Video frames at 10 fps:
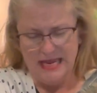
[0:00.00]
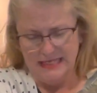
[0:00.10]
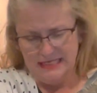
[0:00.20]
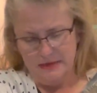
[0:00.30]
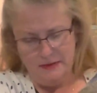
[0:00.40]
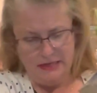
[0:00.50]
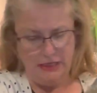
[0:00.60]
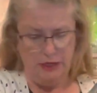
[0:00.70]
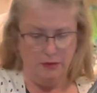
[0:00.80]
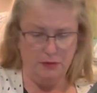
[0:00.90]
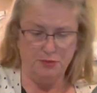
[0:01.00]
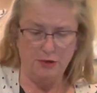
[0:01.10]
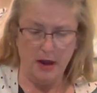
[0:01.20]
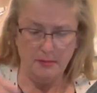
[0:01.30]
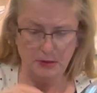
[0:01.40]
Typically you would
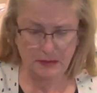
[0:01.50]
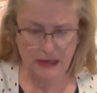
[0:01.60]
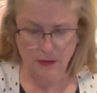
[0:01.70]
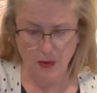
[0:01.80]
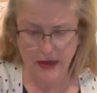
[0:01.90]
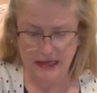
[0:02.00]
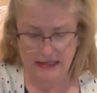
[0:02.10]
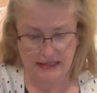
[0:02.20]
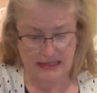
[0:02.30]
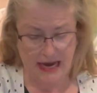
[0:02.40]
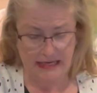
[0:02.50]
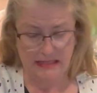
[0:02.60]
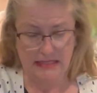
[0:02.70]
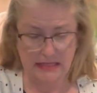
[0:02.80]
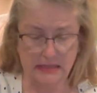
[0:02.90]
probably want to dice
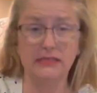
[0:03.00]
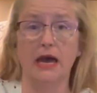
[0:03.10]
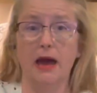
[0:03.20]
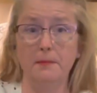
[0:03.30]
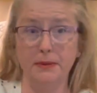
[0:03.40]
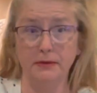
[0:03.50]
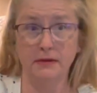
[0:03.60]
this up,